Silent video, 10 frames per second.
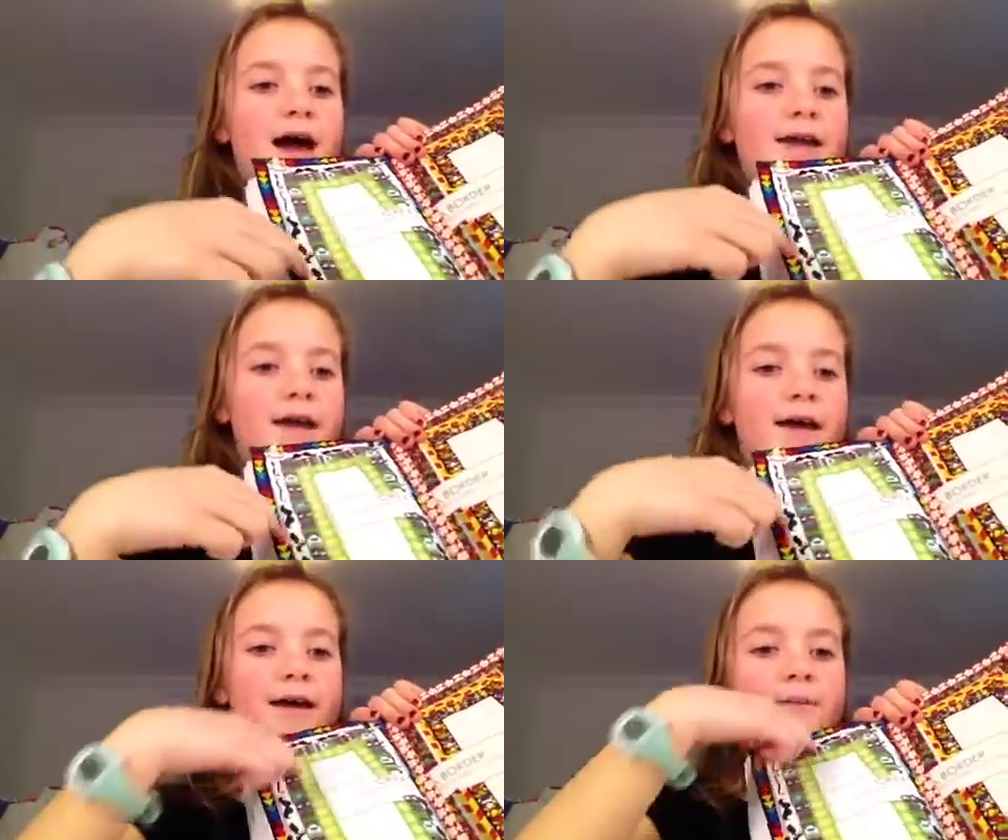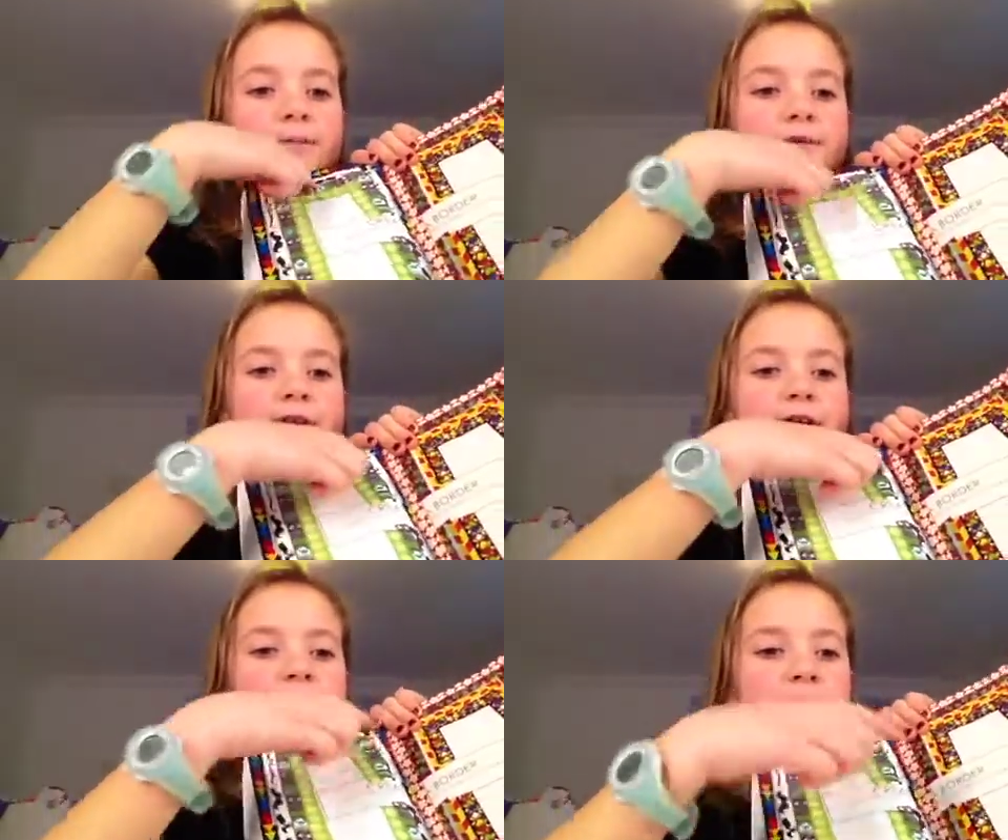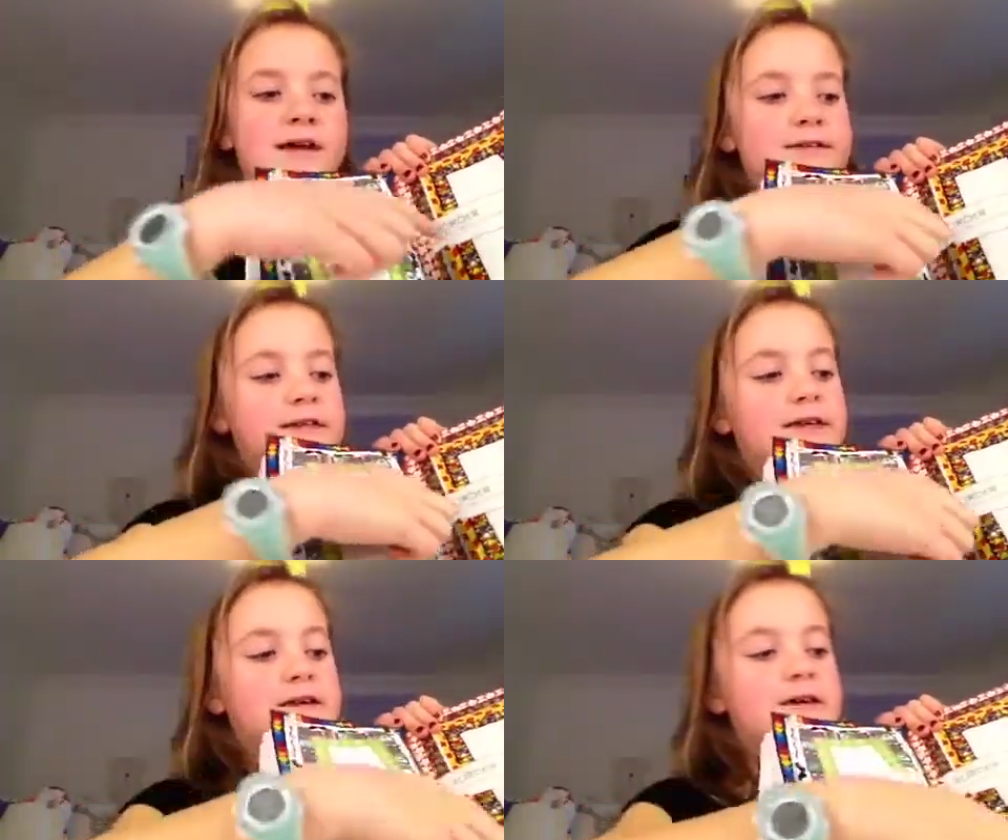and I put it around
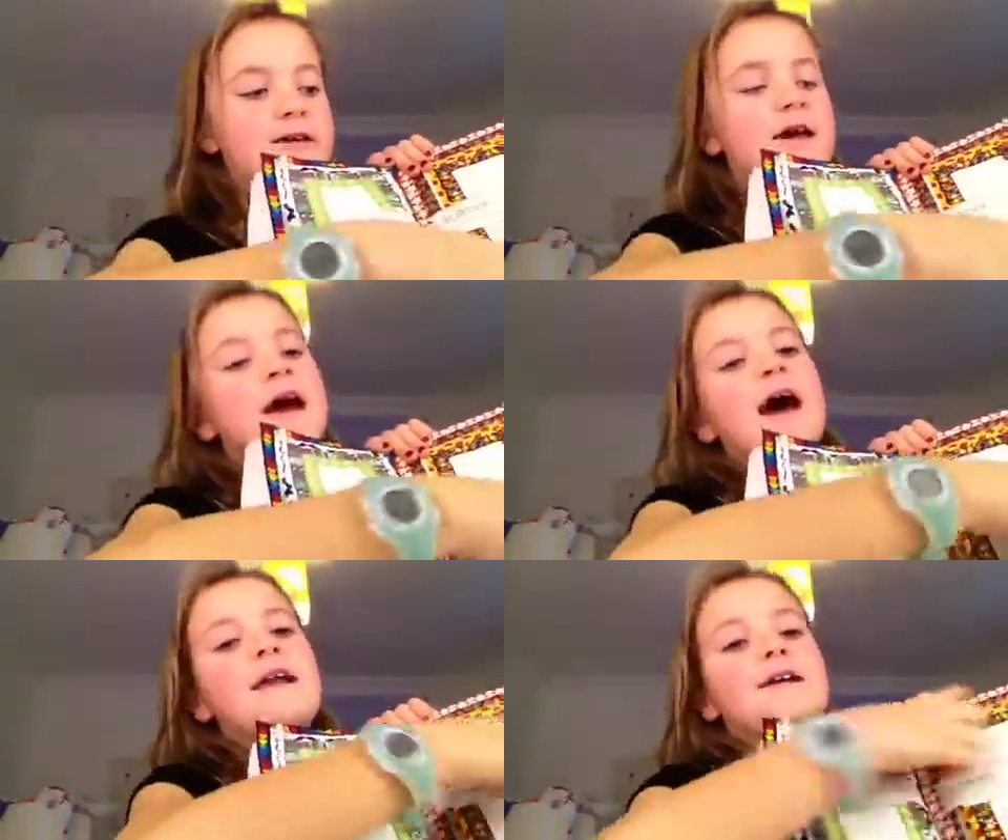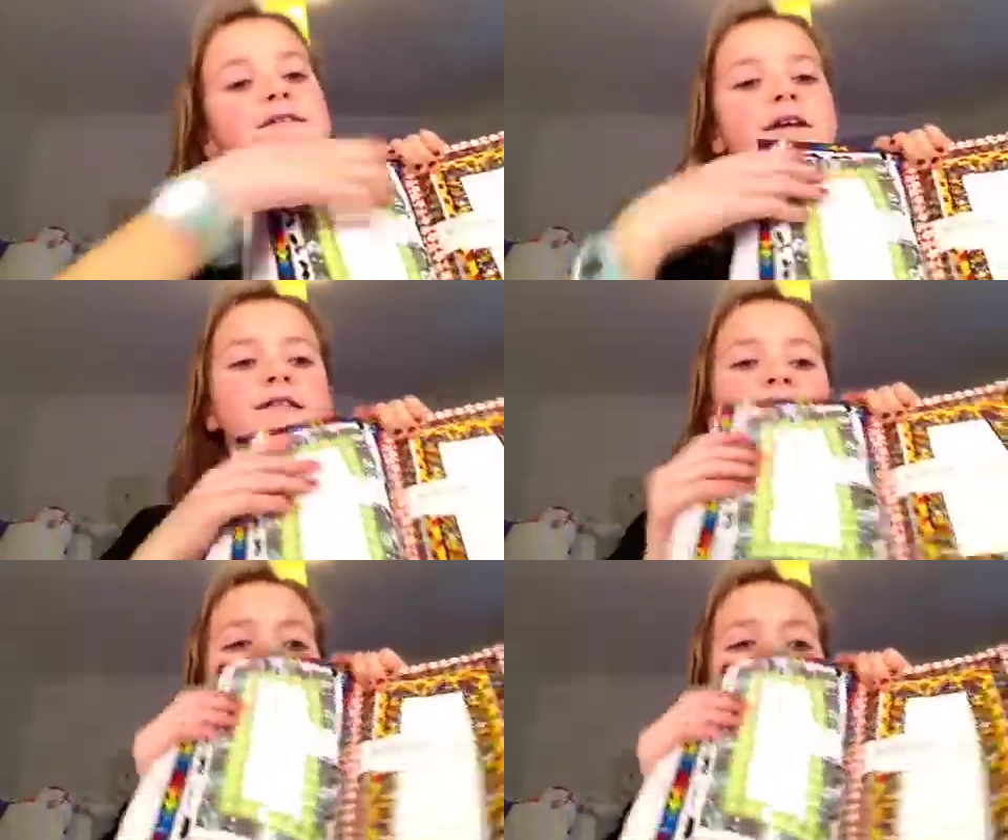here, and I think